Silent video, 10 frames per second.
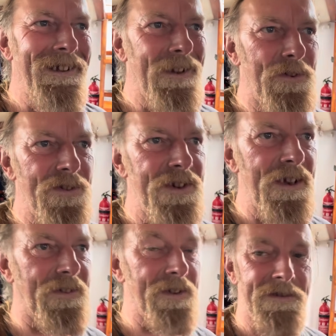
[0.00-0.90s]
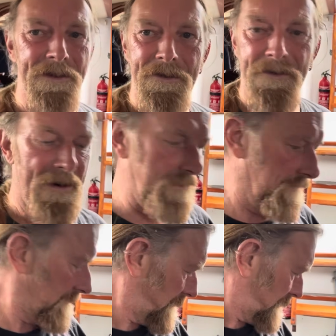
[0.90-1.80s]
So the next thing to do
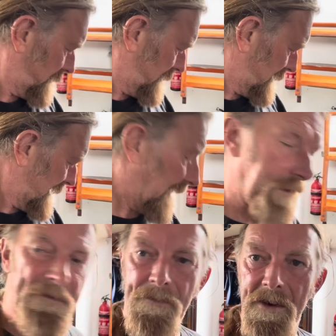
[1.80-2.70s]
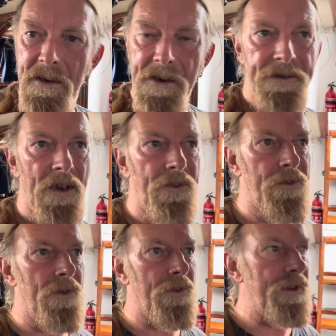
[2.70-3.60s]
now, I've given a lot of test
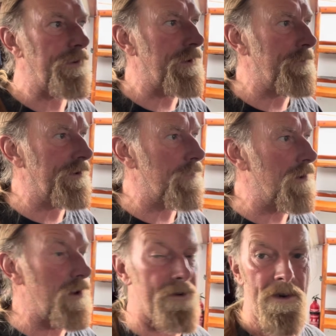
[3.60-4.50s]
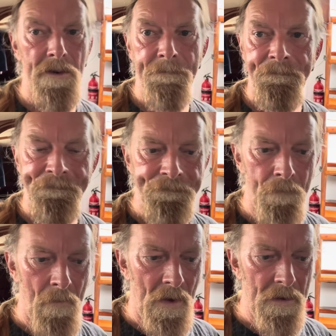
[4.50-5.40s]
runs now that I'm in the water.
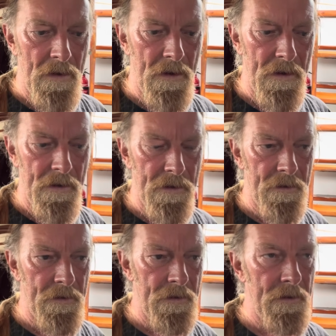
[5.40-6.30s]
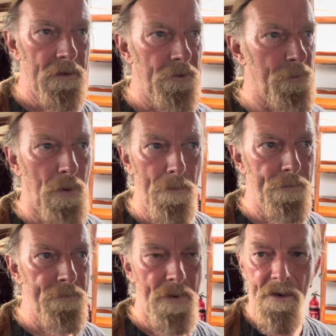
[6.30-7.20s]
It's
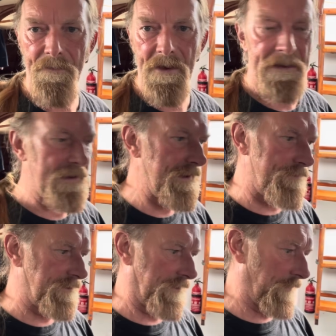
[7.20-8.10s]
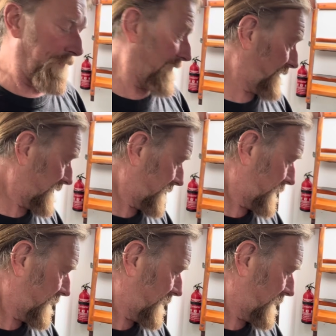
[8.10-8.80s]
pumping perfectly. Everything is perfect.